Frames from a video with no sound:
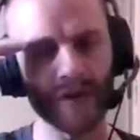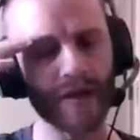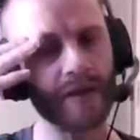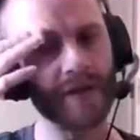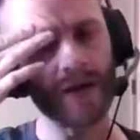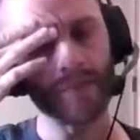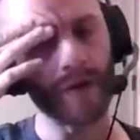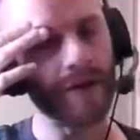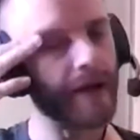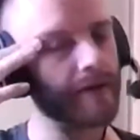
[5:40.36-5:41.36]
that on
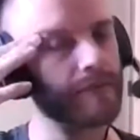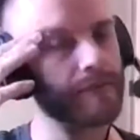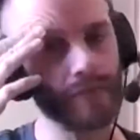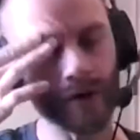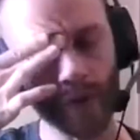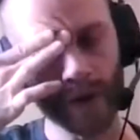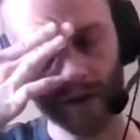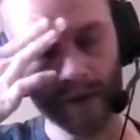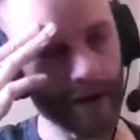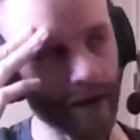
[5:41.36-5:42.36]
Monday, pretty quick
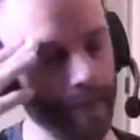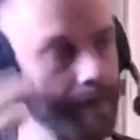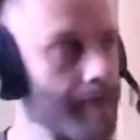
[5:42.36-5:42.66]
on Monday.